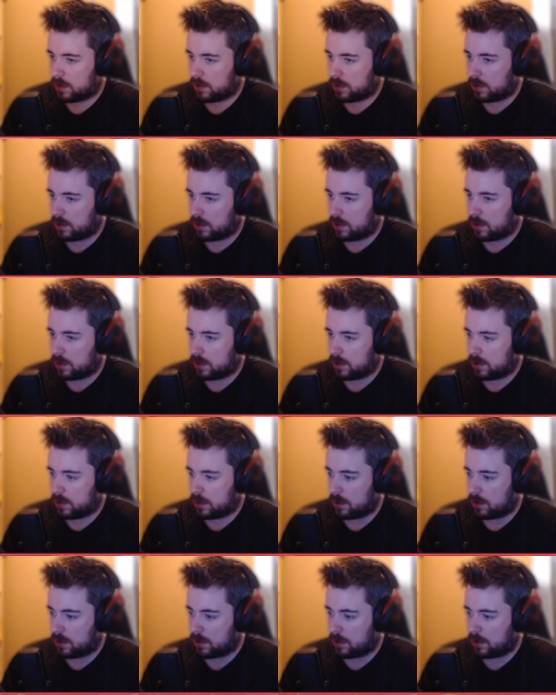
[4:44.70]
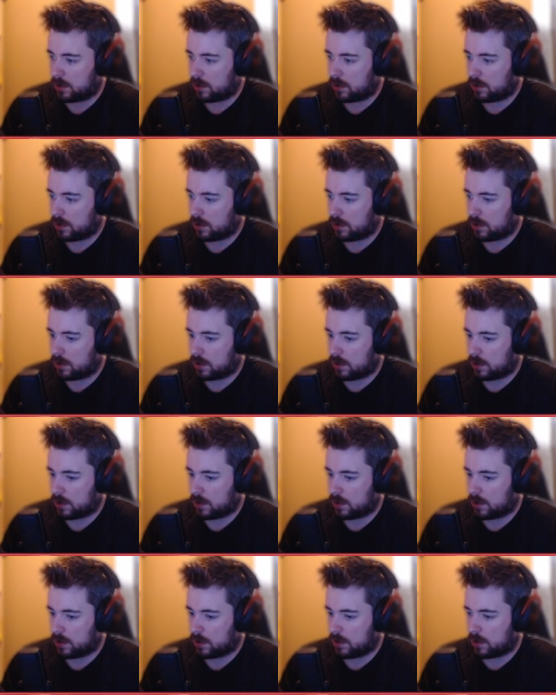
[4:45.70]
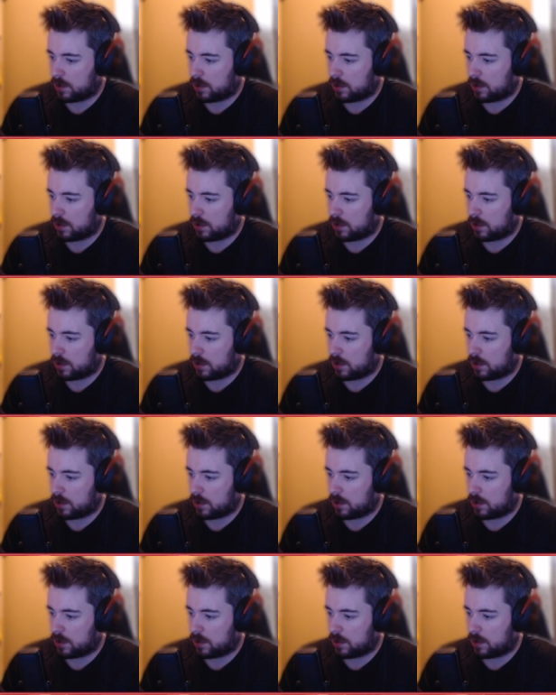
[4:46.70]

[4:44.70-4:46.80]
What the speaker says: (no one is talking)